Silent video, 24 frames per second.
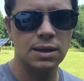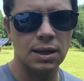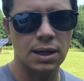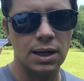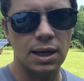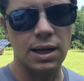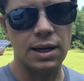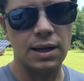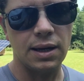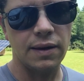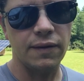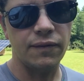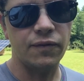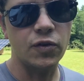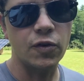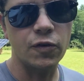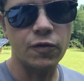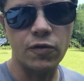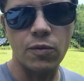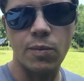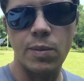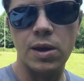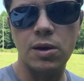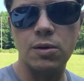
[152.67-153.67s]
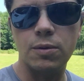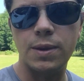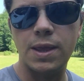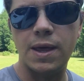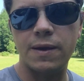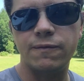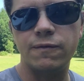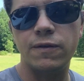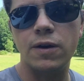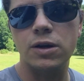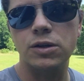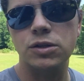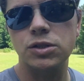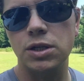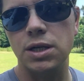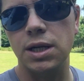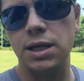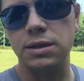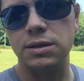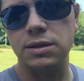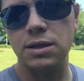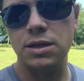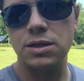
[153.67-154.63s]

Uh, if you're familiar with that function, it, it,